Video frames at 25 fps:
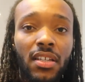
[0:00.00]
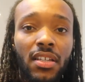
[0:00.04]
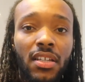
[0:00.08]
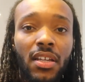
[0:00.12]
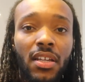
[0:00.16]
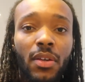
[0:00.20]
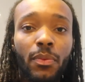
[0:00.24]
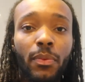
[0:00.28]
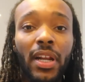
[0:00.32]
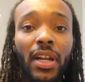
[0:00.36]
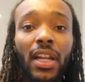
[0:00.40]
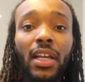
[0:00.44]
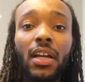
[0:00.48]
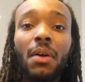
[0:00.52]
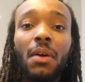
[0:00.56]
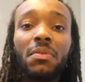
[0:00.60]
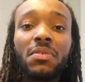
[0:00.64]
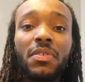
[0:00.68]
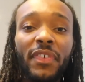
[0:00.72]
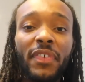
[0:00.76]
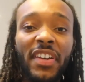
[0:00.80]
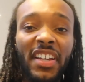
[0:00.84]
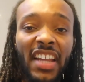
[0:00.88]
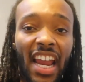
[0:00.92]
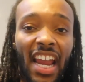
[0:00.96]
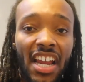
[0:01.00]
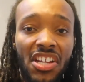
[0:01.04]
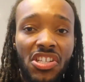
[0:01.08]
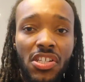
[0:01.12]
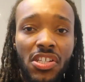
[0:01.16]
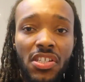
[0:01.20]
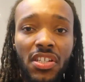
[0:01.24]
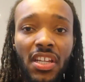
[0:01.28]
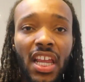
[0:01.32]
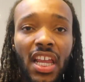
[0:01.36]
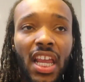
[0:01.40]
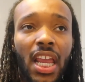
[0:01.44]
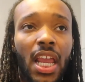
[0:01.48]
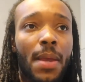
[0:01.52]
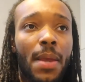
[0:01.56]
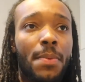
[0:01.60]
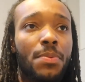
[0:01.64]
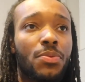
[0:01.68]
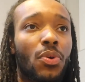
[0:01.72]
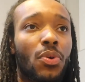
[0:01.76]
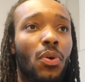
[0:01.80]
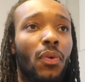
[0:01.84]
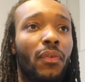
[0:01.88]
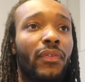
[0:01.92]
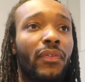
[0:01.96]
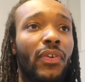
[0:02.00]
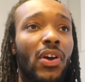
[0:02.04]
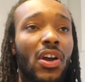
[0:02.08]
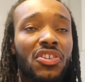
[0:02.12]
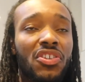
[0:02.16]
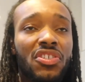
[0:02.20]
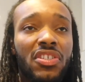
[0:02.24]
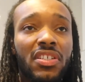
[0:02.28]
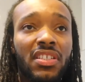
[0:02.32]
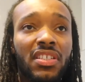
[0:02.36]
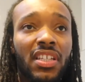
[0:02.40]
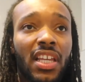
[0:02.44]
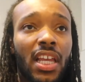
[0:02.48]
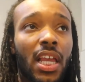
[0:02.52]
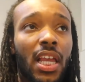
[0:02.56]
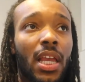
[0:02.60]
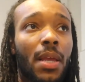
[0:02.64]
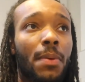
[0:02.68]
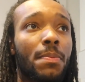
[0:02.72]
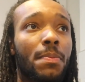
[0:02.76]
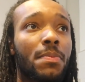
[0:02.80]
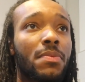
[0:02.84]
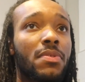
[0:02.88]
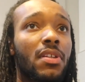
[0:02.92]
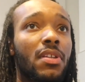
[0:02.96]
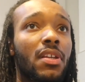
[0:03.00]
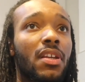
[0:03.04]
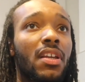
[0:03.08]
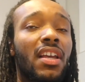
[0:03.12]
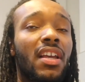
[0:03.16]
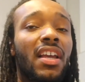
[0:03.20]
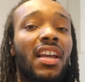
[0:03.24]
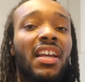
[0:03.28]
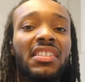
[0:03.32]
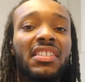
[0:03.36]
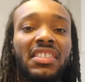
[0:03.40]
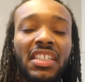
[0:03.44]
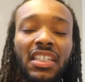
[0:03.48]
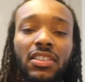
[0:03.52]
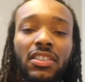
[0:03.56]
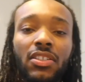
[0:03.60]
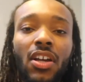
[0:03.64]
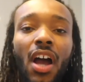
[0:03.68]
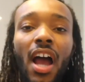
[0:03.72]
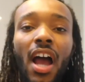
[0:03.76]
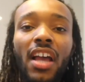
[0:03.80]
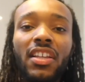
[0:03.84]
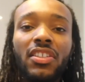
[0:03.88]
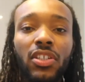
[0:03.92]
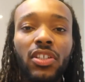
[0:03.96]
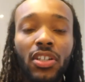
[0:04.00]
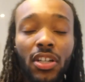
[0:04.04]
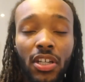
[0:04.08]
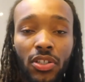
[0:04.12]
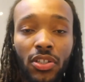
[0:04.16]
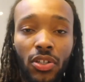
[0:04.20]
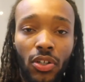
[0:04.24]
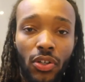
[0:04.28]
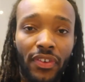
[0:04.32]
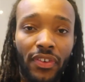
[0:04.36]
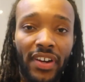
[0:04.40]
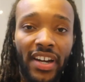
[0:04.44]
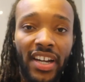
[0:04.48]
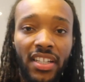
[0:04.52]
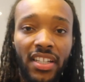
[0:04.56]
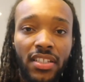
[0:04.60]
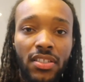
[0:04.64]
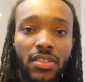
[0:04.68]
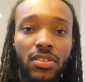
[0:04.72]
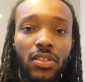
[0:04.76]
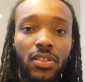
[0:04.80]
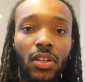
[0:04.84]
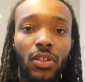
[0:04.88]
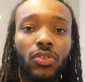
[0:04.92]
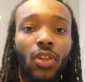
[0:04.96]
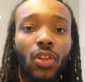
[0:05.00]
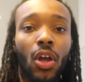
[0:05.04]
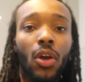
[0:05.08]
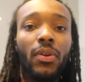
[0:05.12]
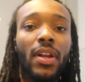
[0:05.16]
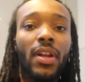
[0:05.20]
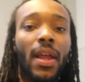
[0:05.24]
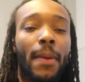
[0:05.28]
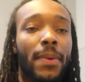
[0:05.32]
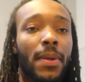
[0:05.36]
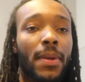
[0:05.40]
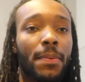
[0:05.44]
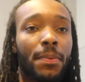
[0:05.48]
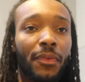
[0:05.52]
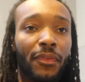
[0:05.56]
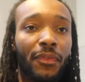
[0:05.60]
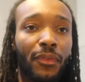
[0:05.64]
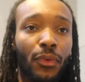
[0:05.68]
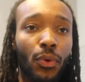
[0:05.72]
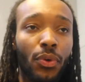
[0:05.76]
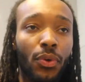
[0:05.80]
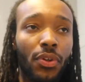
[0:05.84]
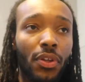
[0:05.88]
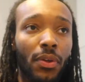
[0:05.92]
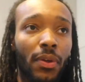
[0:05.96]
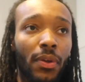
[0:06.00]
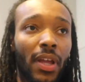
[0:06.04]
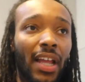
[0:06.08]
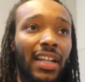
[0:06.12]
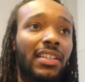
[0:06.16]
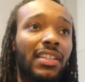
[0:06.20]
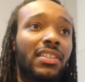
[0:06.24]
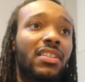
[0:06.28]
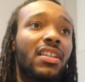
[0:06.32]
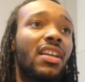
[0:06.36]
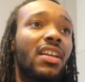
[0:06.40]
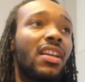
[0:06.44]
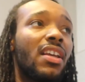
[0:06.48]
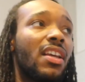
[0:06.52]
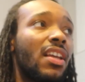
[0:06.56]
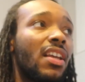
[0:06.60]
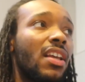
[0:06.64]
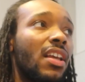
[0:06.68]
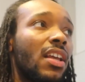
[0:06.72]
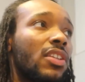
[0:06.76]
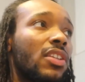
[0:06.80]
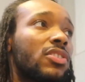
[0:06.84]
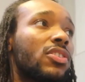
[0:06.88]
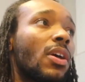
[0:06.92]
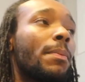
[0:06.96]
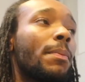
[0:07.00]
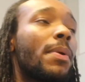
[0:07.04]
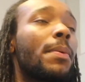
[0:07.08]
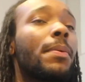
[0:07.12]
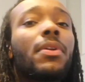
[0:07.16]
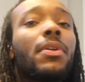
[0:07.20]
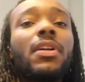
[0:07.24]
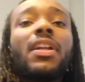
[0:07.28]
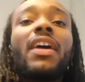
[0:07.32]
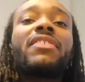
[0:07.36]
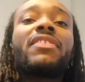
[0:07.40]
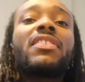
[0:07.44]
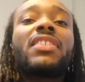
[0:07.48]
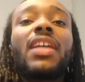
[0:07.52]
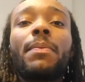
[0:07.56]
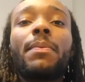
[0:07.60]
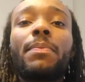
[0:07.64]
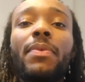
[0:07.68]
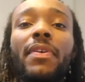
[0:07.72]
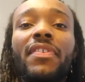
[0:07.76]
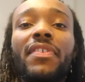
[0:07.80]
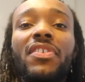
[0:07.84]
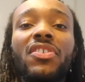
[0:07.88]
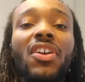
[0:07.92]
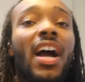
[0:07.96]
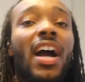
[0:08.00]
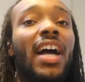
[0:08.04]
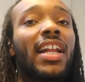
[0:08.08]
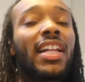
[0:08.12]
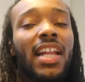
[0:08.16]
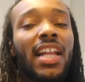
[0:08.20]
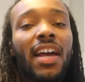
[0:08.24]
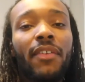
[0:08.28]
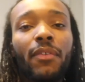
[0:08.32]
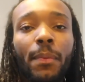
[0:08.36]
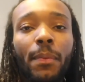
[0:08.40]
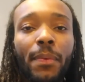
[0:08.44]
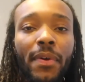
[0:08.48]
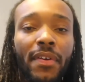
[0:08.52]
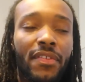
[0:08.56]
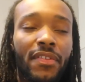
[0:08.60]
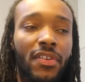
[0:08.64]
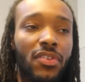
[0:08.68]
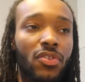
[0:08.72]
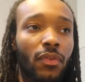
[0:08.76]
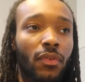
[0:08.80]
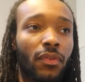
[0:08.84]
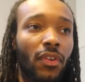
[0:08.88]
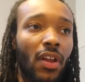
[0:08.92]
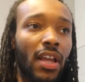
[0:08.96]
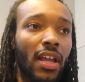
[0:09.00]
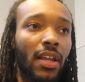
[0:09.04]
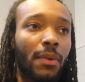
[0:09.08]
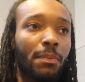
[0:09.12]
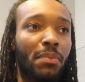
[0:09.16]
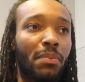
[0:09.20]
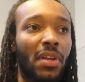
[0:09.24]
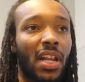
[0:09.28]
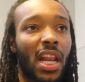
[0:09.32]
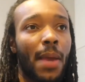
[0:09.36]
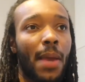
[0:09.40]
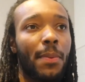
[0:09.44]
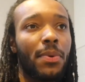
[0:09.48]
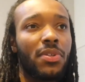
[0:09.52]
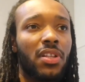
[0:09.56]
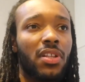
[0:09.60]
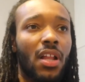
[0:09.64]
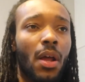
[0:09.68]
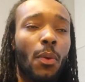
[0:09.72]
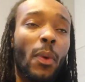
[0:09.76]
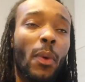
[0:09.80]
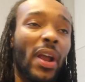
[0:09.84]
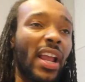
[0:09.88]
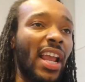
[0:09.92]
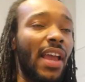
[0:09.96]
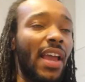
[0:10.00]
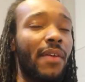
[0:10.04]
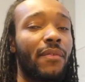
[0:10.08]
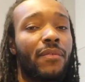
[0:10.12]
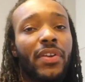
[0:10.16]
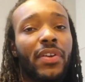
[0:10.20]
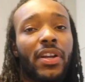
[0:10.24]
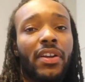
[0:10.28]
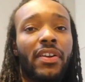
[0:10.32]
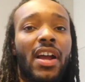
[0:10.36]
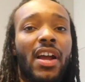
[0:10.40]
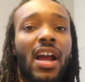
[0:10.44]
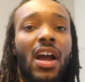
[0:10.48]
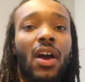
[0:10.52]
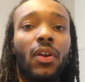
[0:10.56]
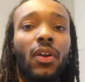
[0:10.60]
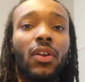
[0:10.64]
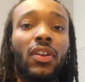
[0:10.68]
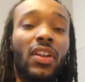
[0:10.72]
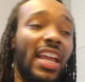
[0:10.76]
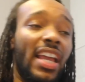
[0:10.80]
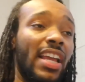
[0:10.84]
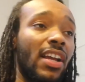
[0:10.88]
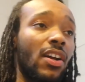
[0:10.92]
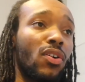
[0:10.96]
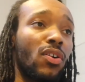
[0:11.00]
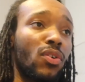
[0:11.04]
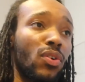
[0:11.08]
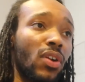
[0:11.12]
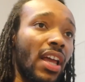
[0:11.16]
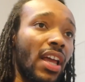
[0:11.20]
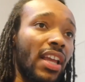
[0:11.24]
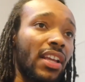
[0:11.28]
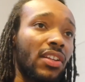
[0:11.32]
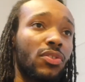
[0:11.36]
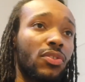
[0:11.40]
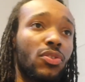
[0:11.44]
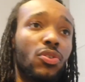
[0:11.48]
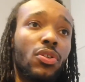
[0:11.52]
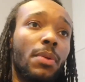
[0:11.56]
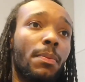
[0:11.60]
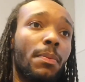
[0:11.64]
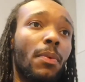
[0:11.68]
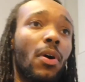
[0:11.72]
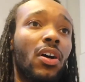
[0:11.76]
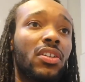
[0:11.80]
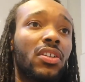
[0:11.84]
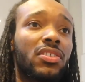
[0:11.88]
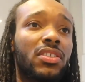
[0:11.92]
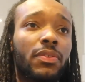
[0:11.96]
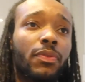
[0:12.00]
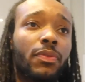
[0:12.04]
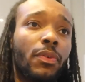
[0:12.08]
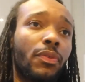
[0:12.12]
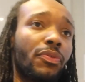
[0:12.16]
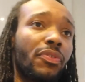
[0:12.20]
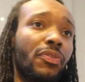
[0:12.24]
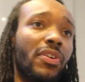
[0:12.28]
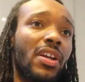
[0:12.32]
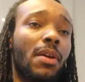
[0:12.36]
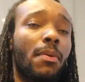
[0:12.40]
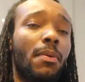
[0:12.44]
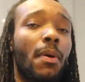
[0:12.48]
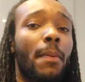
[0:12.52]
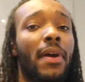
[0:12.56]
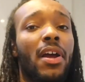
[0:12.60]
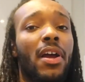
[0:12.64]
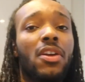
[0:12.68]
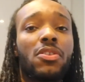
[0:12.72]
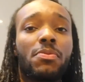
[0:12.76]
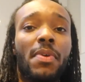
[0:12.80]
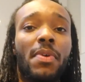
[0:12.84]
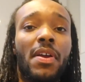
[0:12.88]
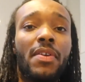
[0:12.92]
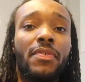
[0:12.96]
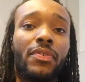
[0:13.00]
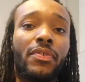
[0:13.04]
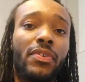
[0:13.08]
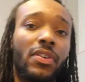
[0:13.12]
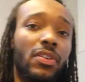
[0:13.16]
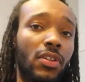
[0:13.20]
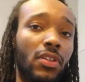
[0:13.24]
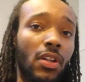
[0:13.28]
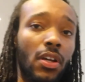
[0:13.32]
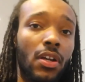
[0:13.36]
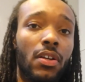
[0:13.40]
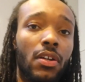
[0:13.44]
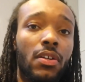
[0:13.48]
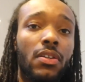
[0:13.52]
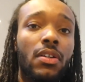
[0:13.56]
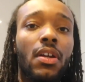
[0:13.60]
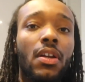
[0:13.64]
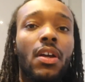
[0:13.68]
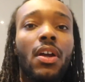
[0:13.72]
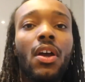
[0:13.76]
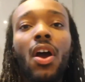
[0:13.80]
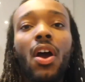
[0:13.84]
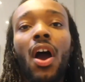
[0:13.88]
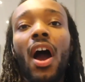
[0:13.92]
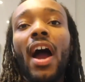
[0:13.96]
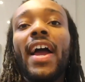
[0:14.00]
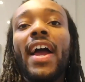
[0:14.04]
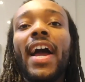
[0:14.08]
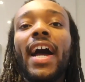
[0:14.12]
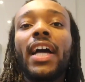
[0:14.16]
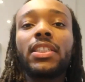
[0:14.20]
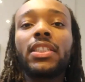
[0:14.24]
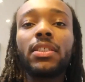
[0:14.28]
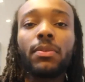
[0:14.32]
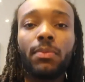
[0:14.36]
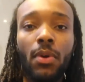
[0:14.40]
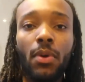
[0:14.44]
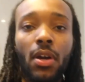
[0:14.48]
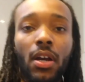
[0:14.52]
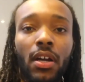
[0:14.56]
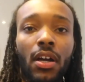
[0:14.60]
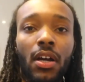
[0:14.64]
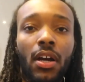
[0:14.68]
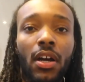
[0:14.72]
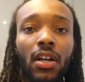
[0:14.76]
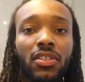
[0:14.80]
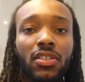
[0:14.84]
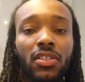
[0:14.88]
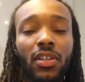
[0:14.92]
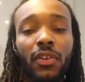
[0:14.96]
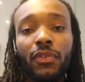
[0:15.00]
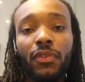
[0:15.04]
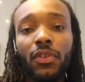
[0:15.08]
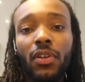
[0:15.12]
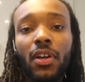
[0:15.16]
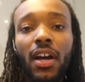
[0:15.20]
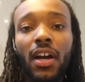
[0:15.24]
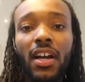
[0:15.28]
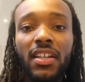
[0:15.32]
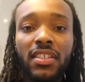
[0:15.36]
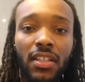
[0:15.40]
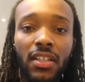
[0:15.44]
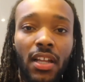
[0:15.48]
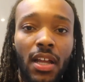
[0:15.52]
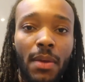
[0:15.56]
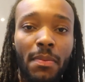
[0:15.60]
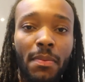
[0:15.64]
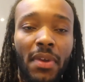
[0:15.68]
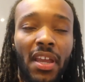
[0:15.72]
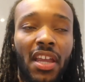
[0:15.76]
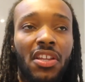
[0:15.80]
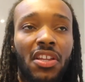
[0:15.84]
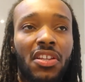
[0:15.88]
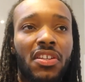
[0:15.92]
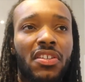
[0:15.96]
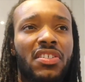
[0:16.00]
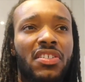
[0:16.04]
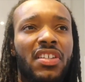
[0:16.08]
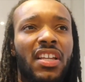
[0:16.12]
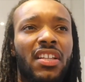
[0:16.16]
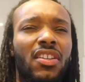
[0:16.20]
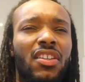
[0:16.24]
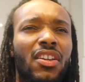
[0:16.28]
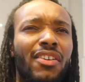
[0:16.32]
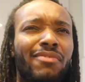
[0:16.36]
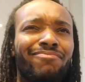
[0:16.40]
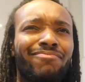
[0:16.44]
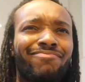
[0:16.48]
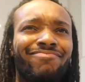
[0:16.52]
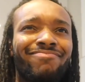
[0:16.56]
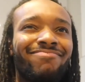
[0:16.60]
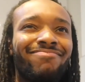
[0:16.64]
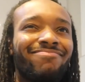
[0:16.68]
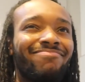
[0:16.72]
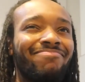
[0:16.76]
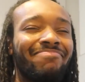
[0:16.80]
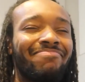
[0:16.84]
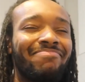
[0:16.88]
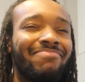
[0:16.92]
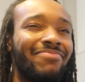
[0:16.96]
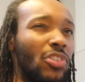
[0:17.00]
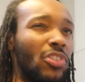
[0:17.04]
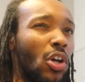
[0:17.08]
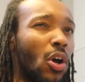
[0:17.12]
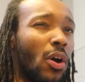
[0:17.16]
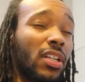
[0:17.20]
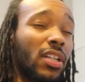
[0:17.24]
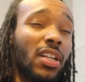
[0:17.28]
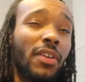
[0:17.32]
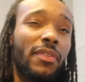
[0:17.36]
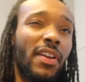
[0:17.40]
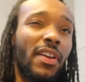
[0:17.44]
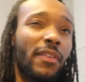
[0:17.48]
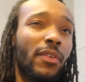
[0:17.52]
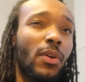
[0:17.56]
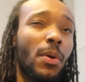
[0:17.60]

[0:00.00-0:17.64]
when it comes to vacation schemes or first year schemes, these guys look at your grades, so don't let people fool you. And some people don't have the same privilege. I didn't have a privilege of like being able to like wing it and figure it out later, or like doing a master's for free because my parents pay for it. No, I had to work hard. So if you guys are like me and you said, no, I don't really have an